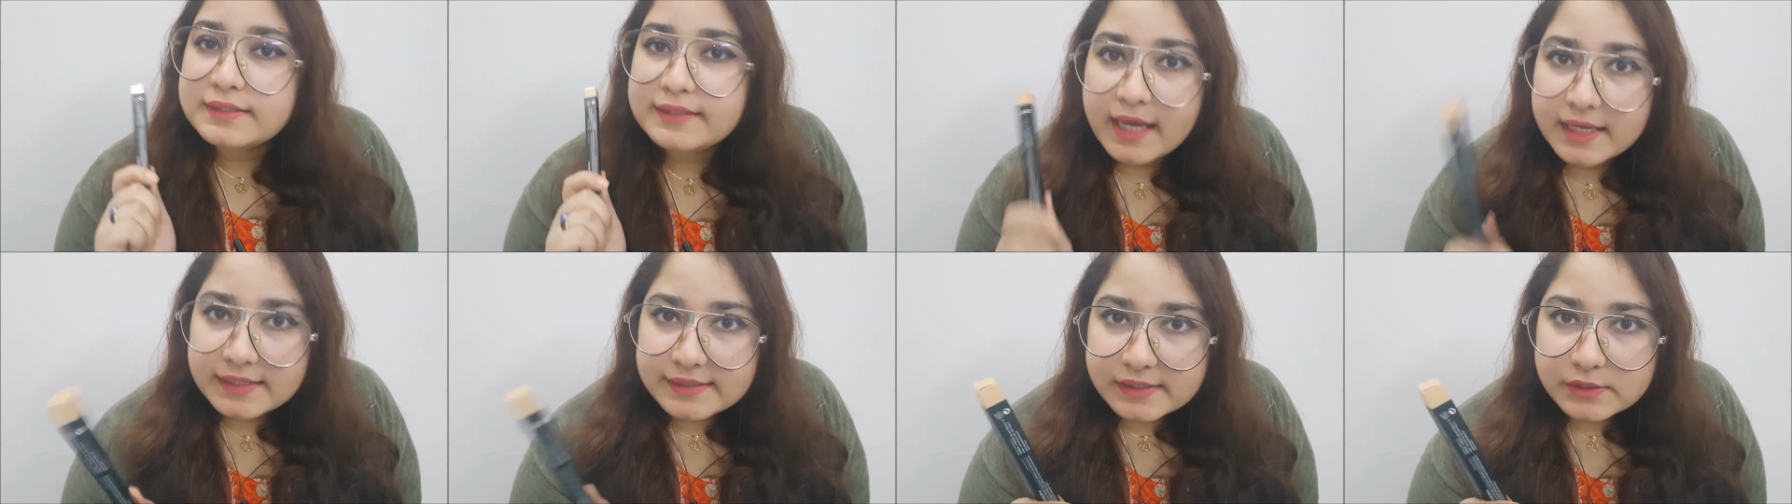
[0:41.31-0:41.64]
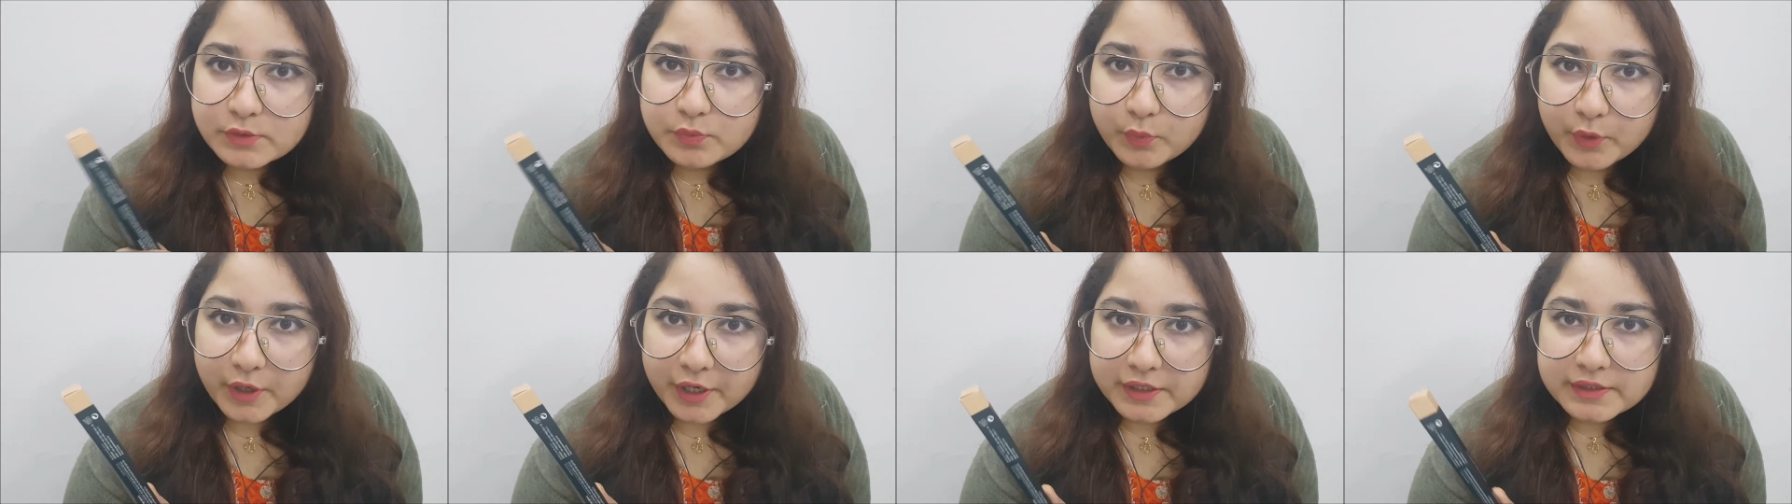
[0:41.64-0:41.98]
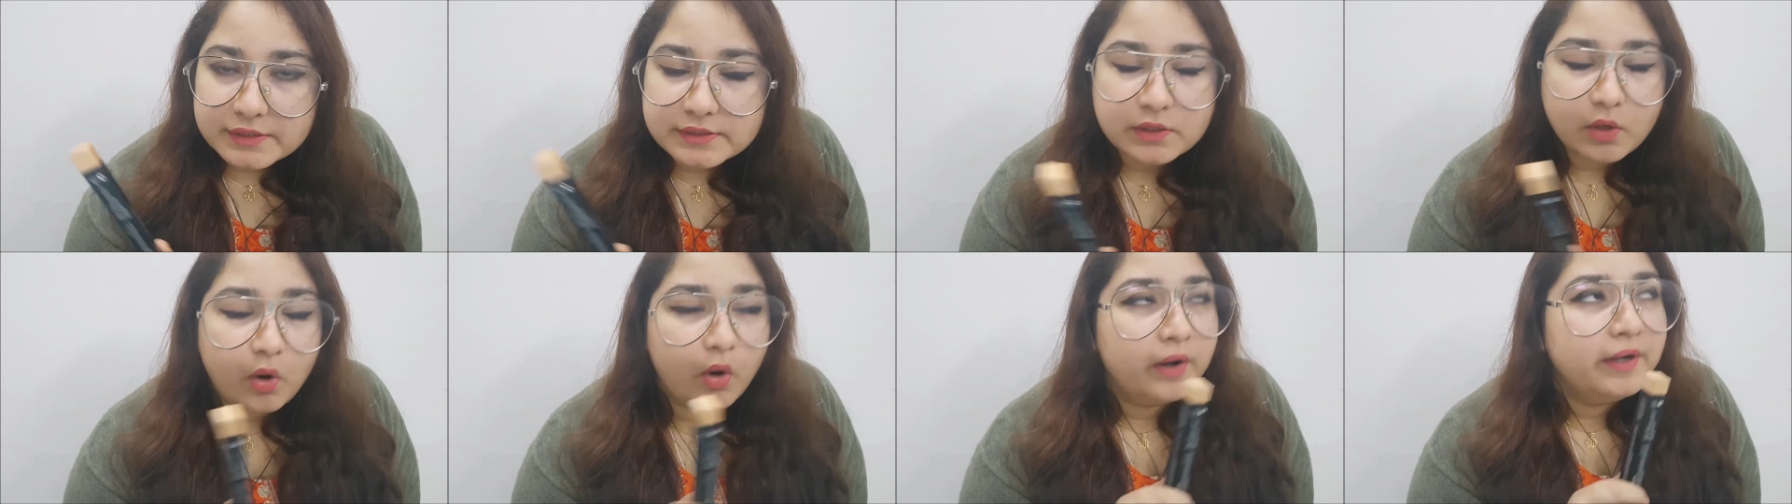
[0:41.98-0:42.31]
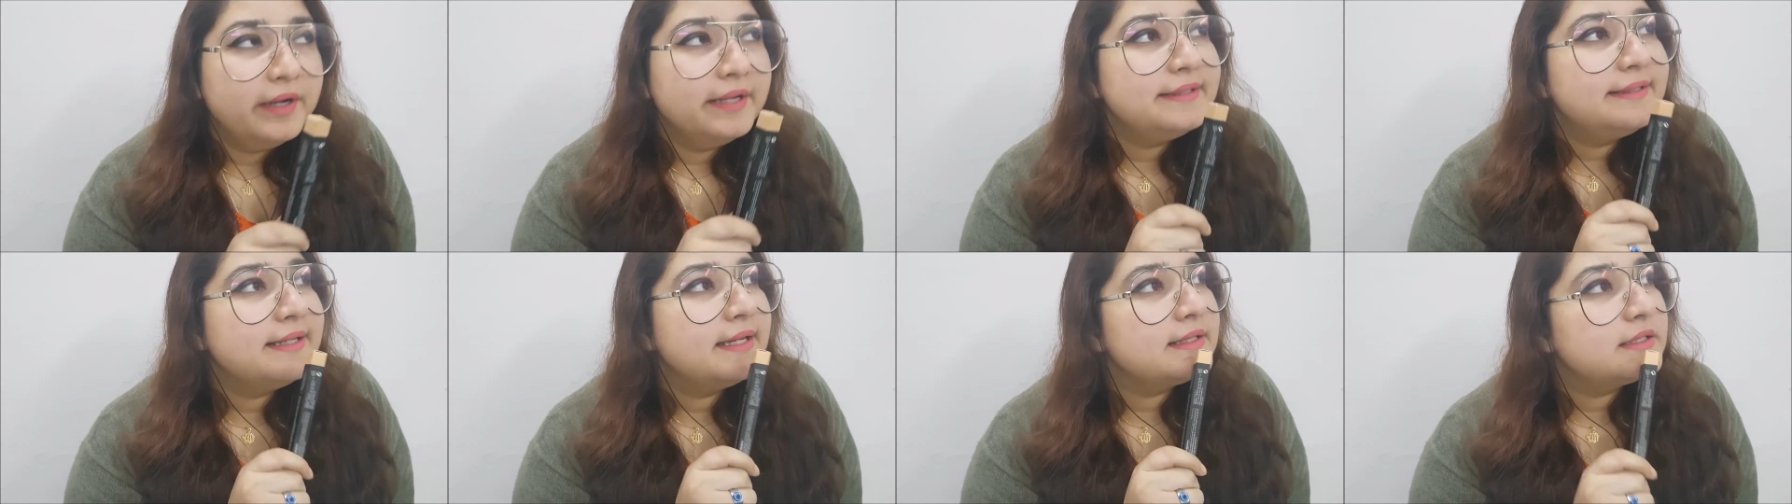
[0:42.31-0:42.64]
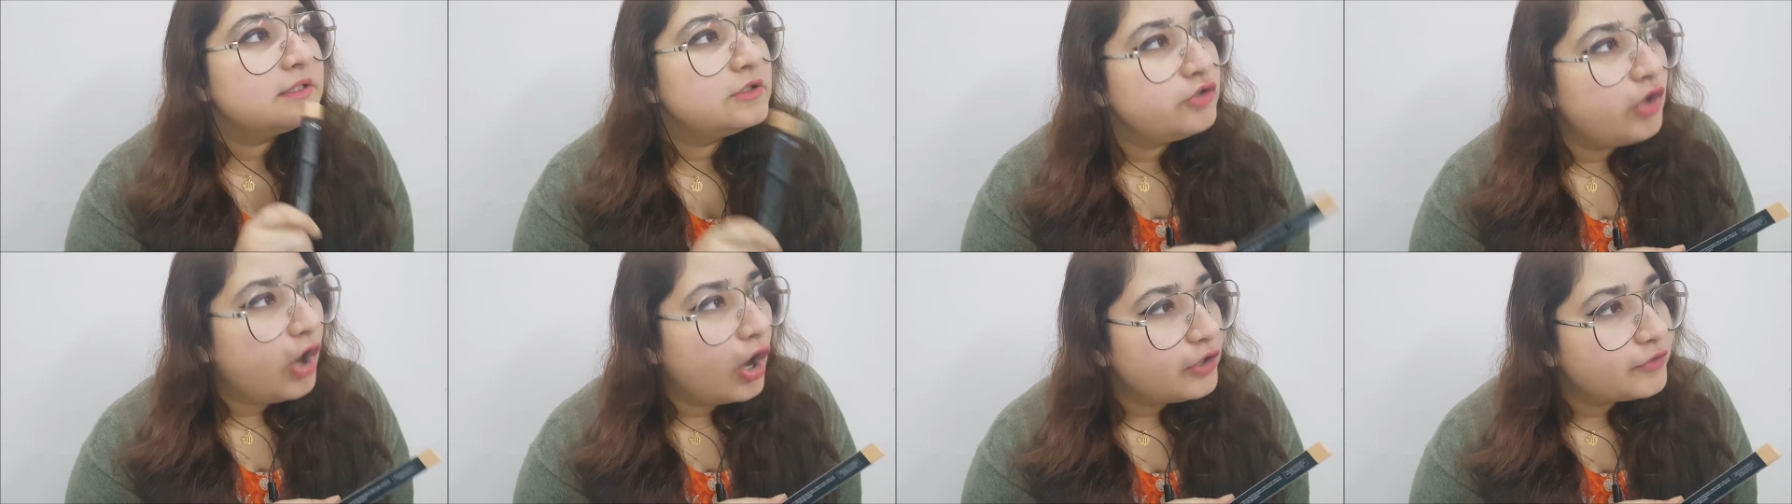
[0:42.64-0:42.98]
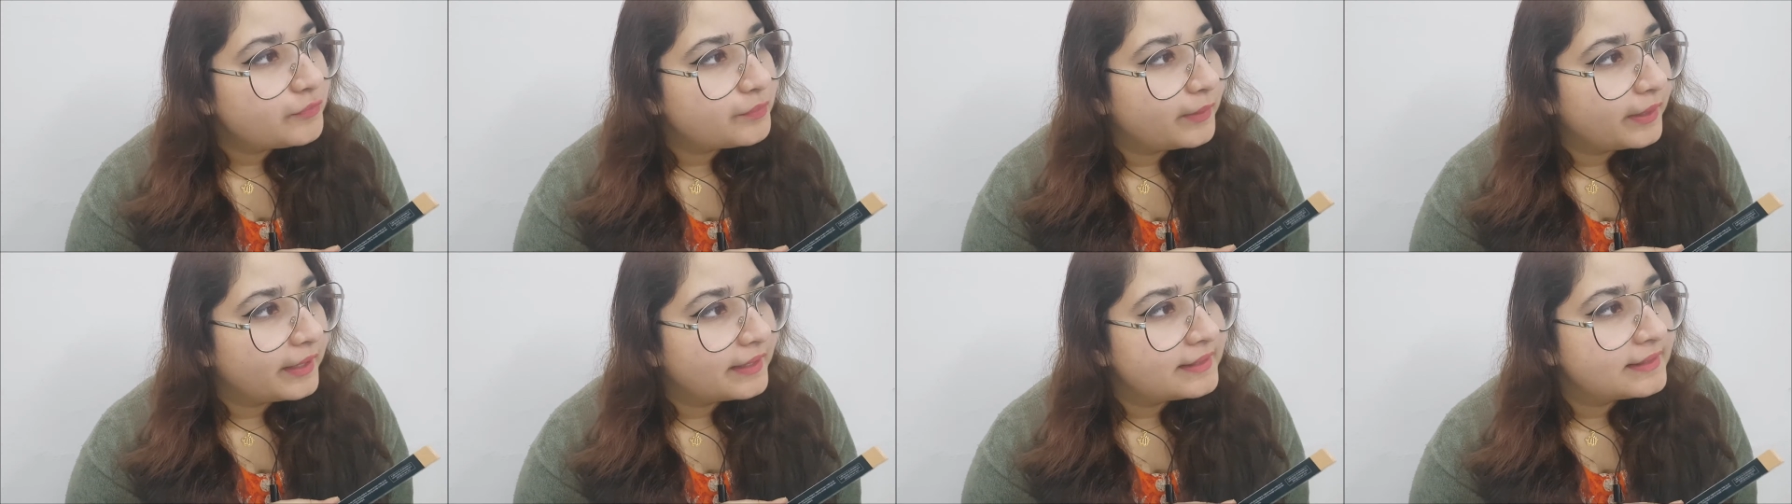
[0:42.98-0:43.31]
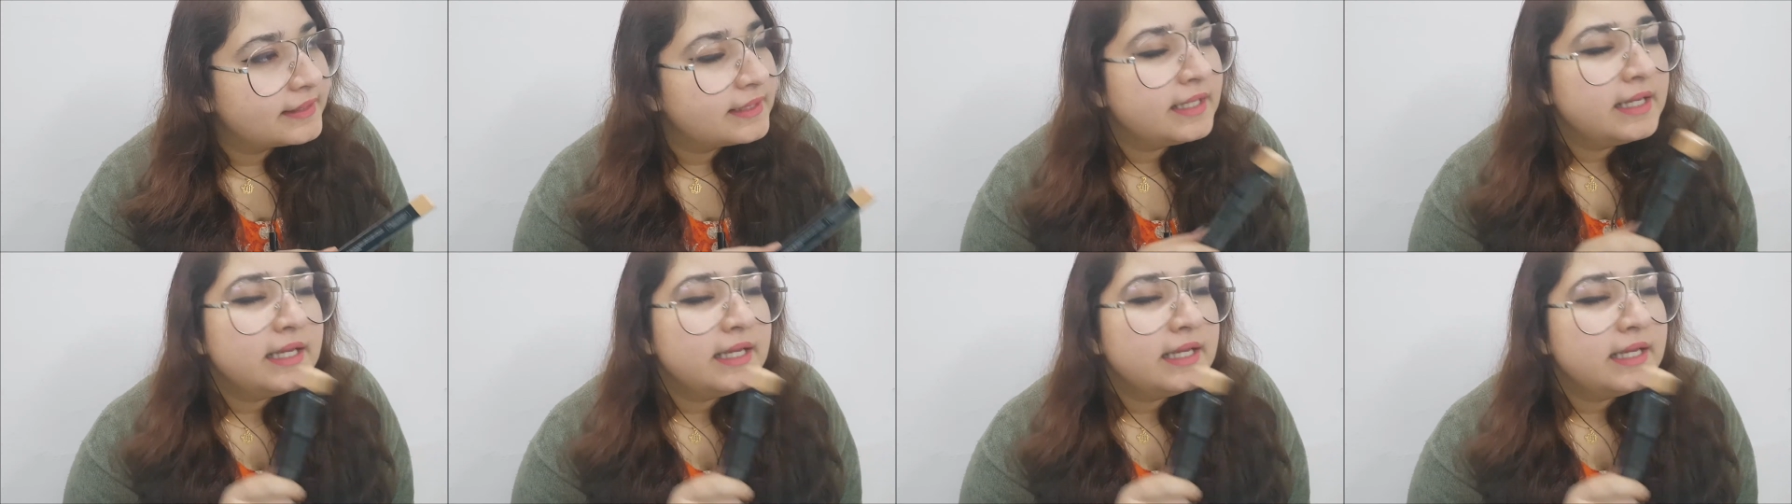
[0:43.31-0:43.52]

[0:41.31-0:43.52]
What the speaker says: Does it work or it does not work?